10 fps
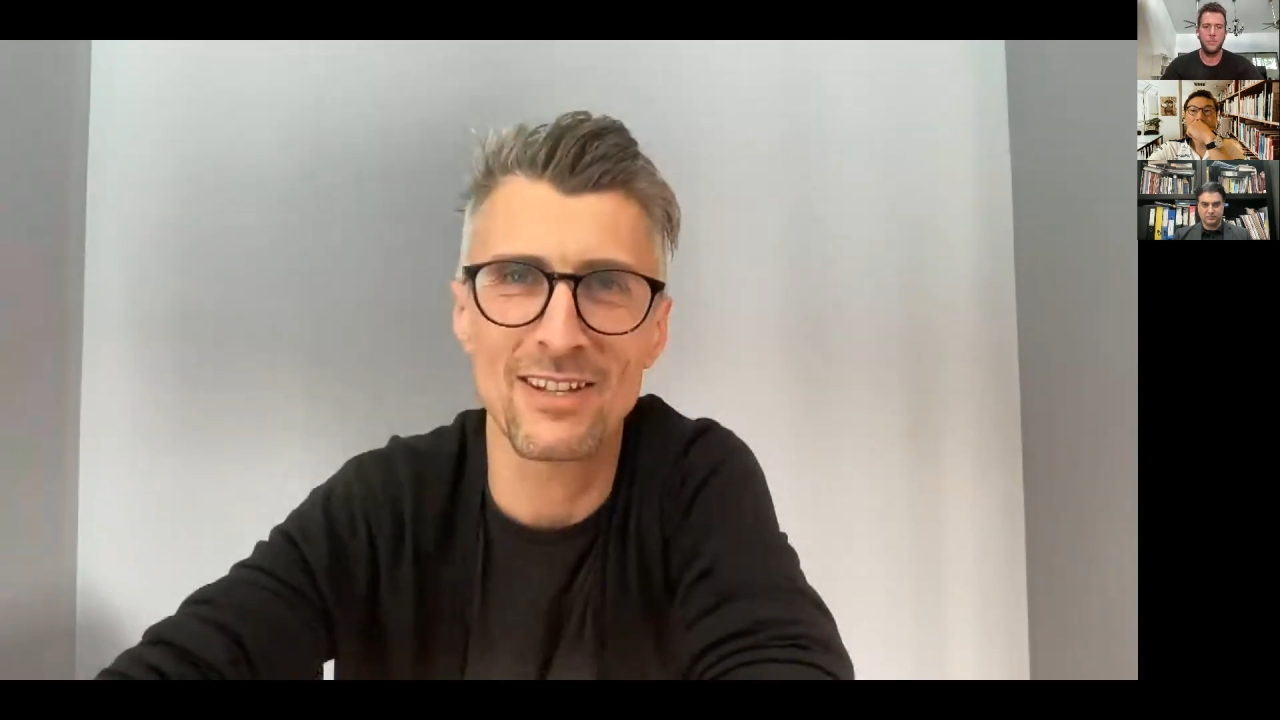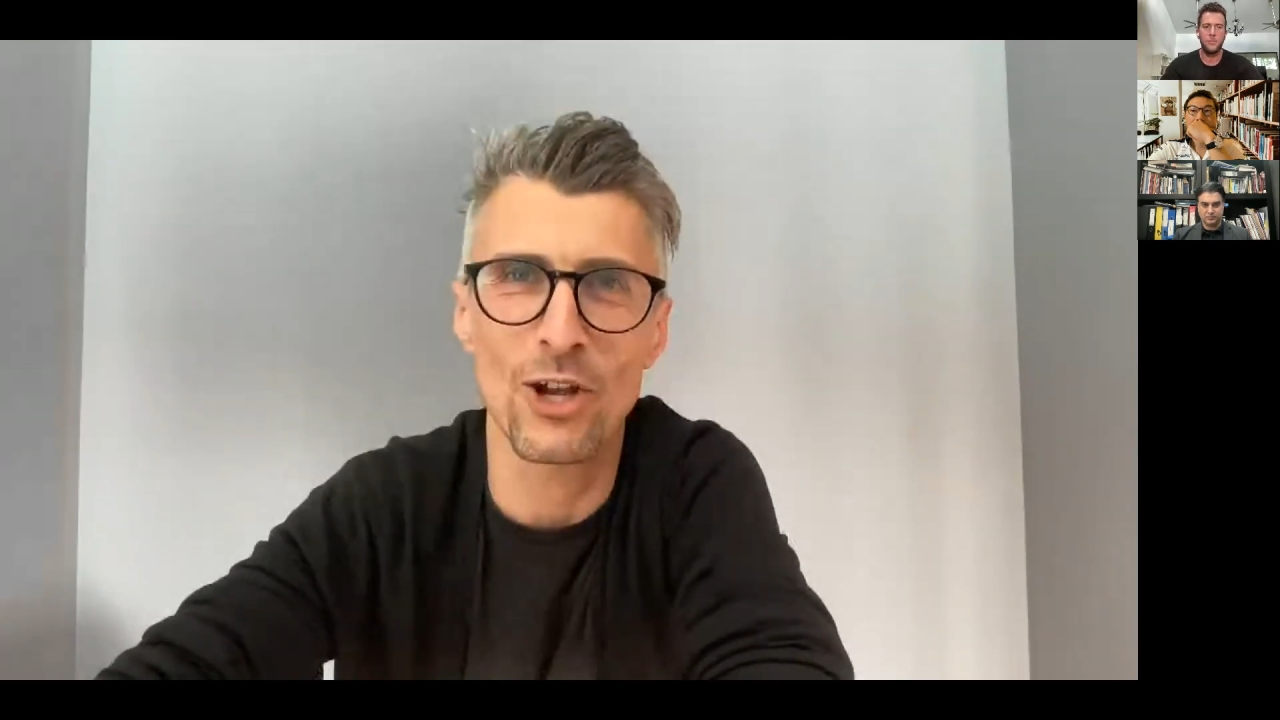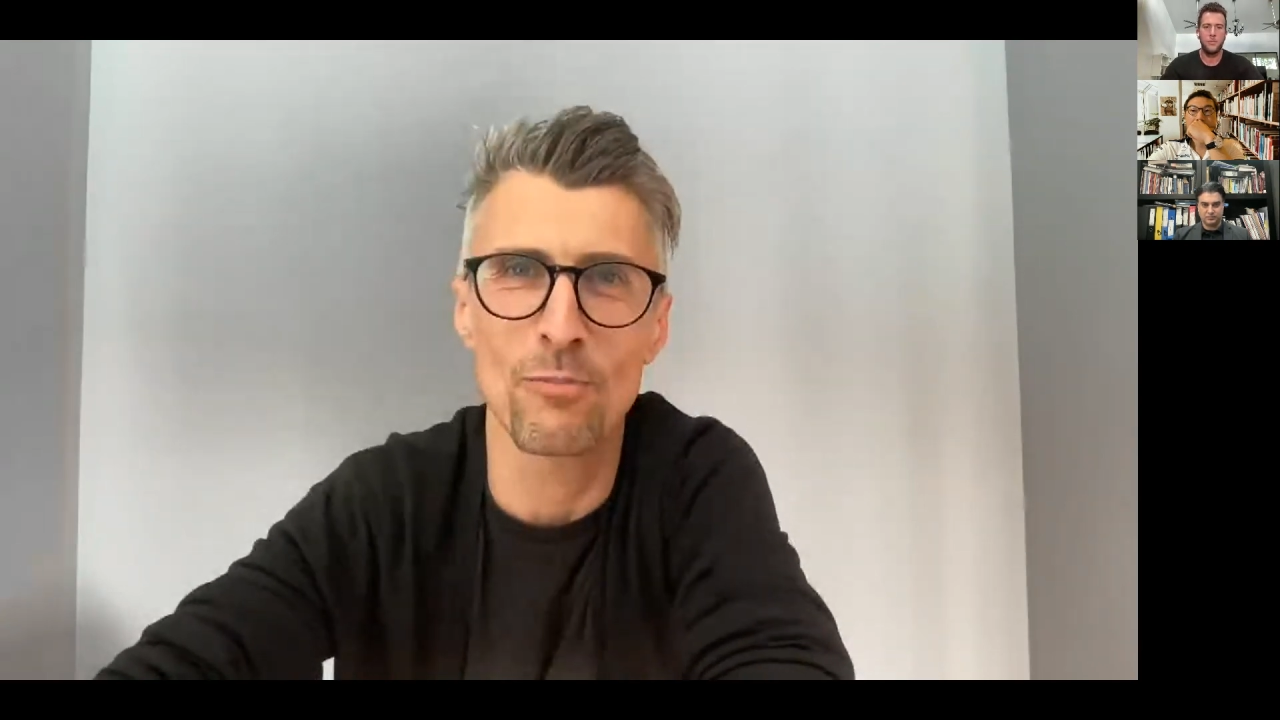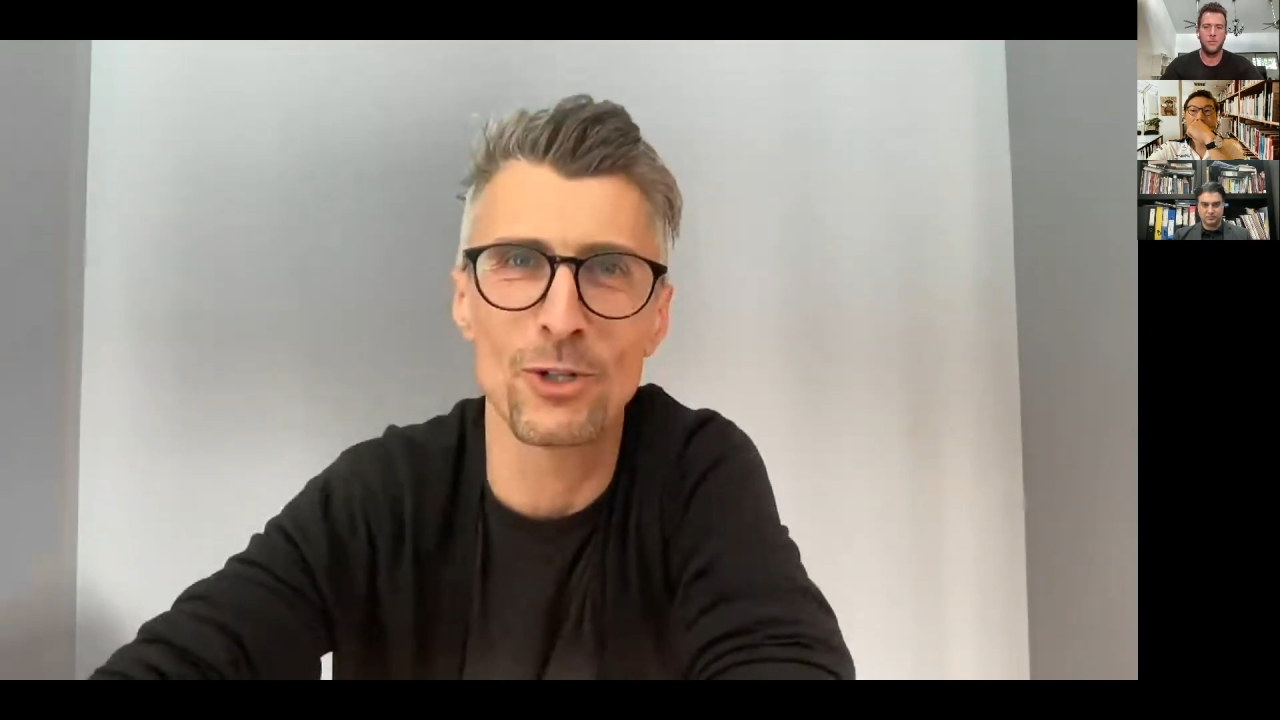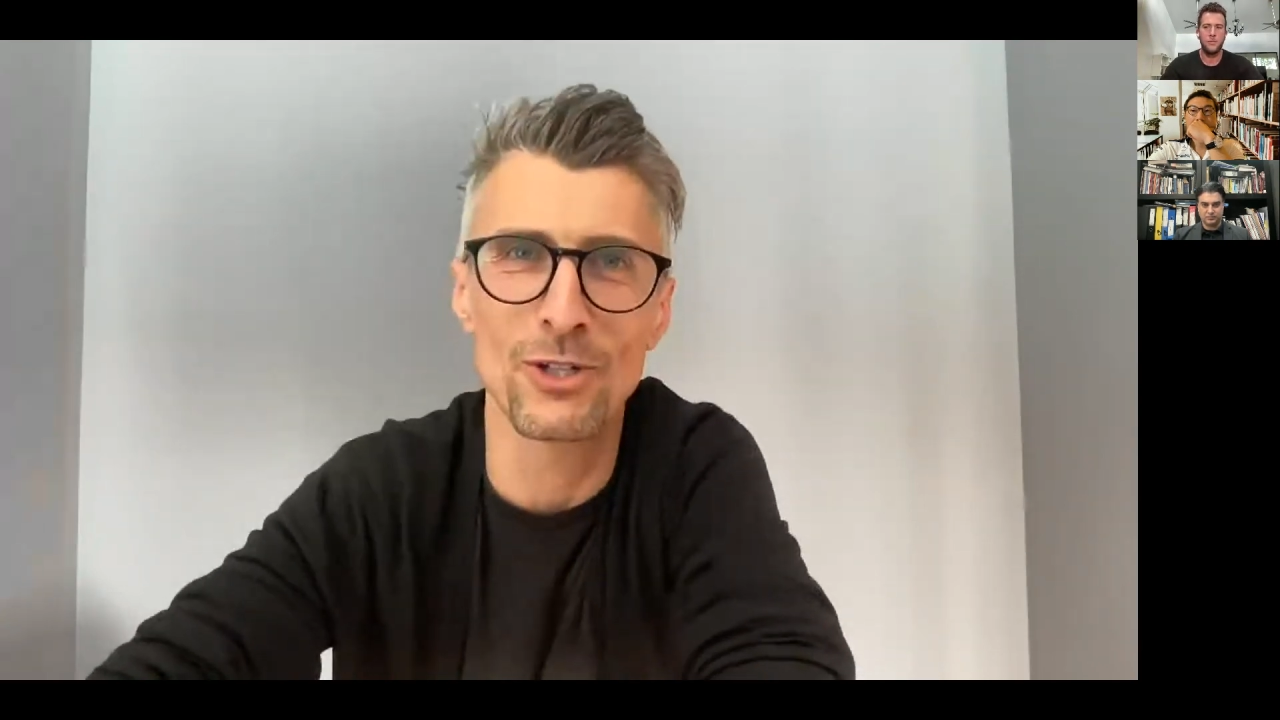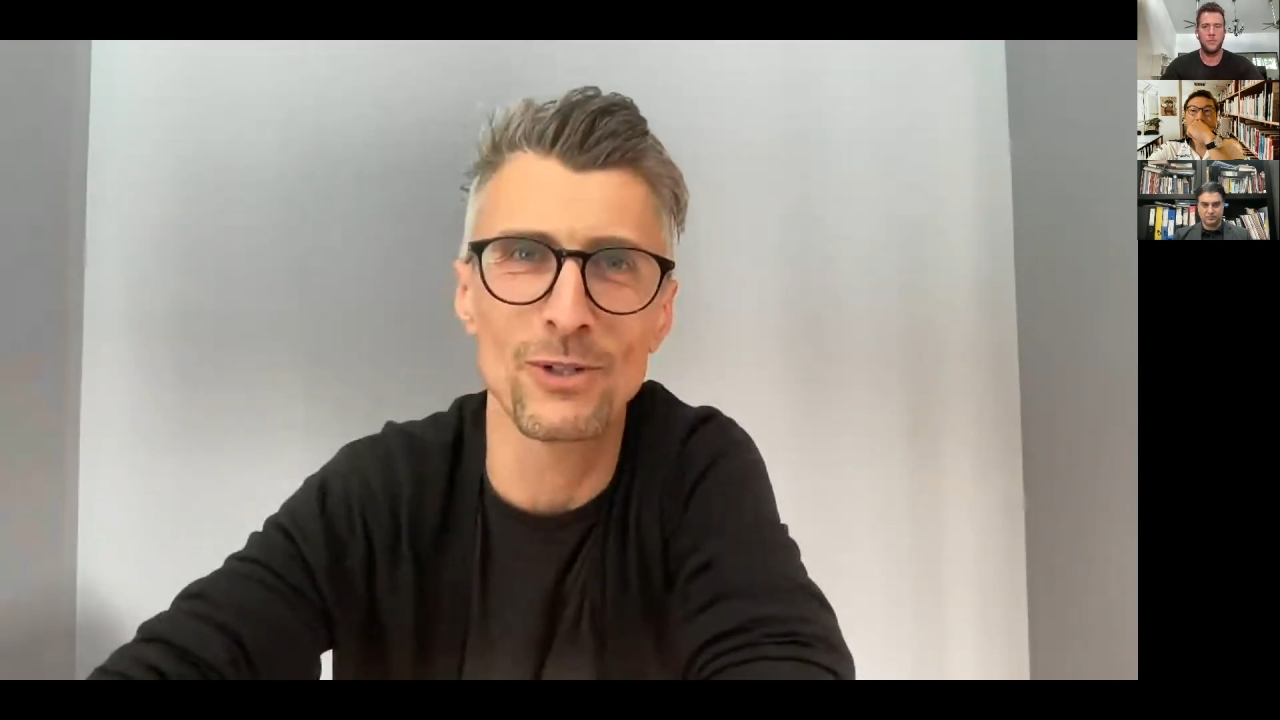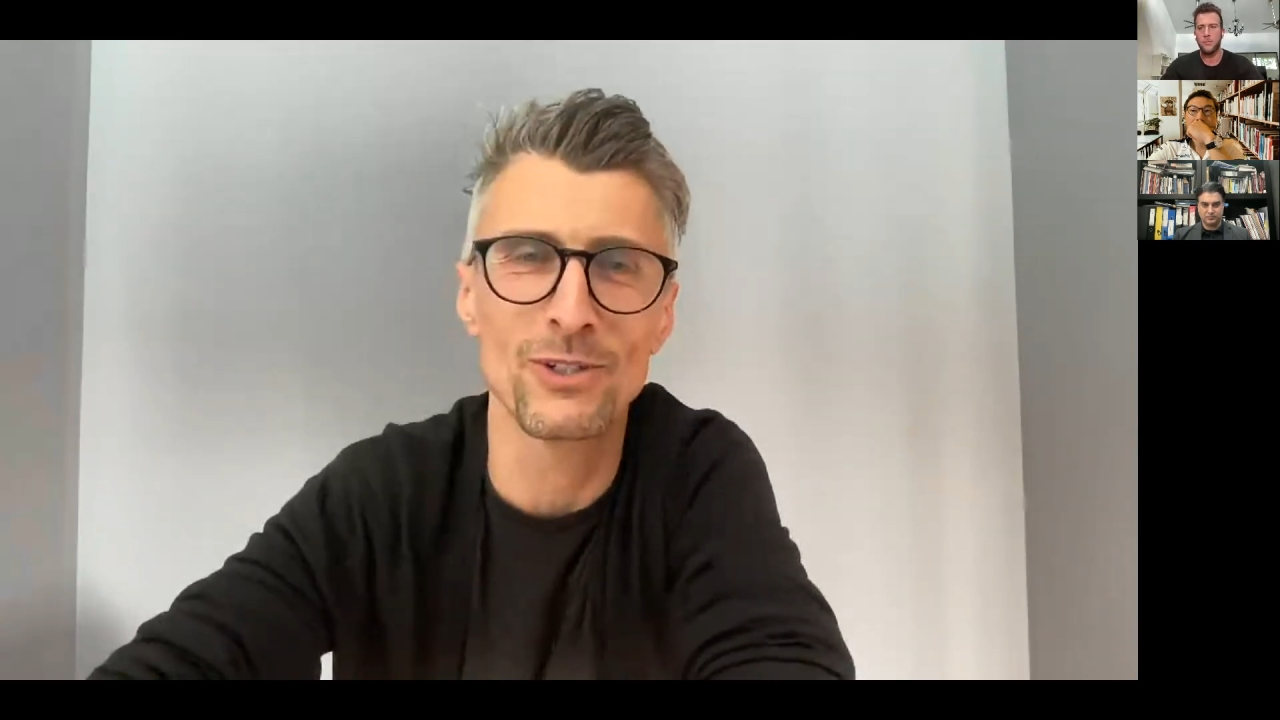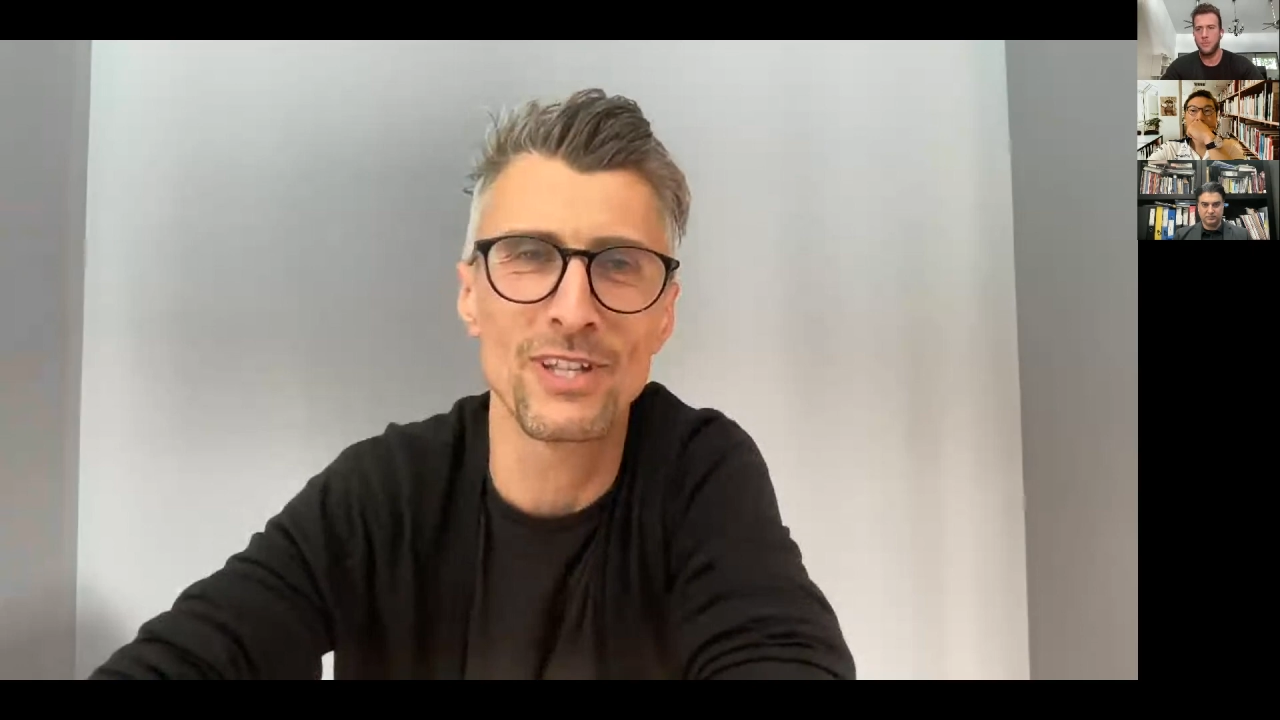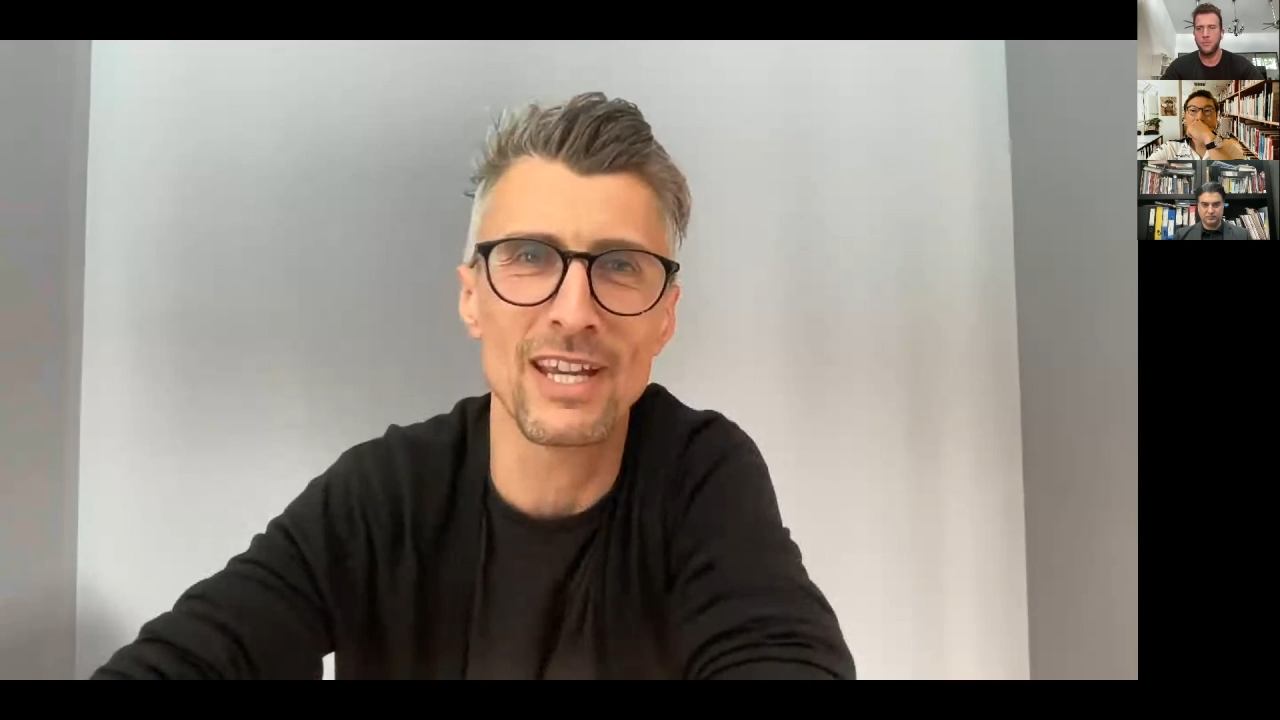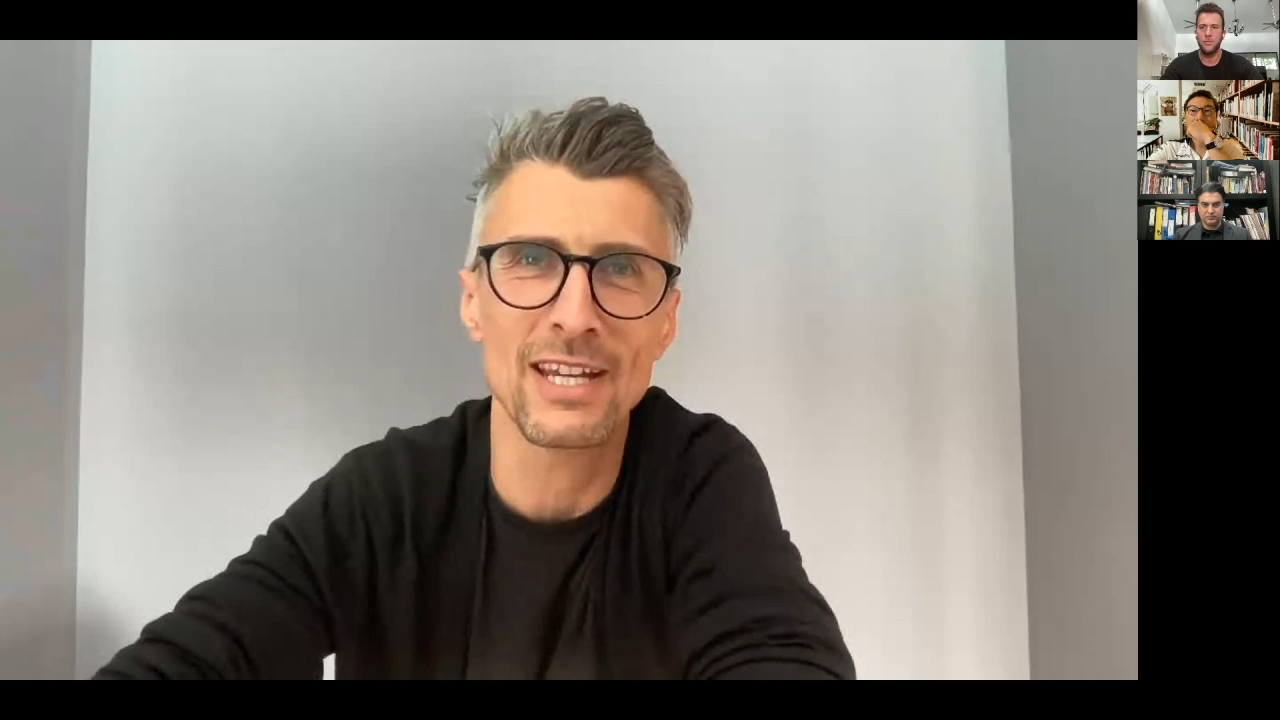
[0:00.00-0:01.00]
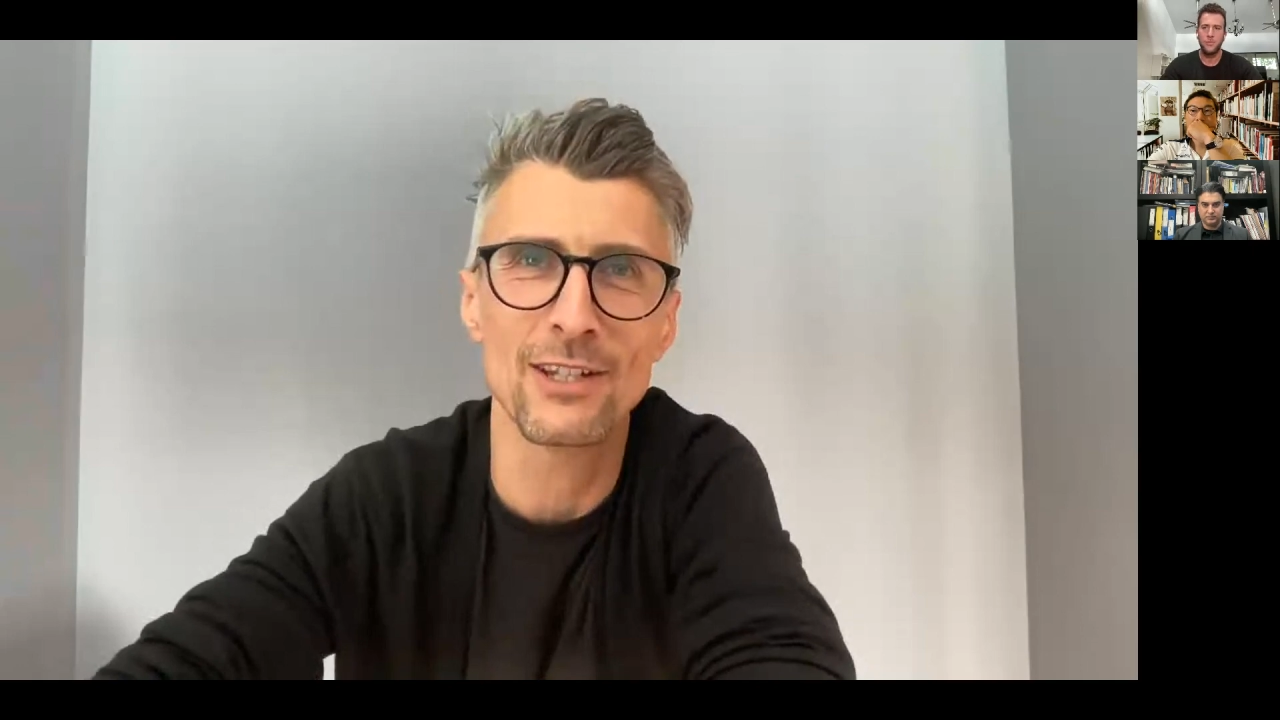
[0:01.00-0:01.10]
opportunity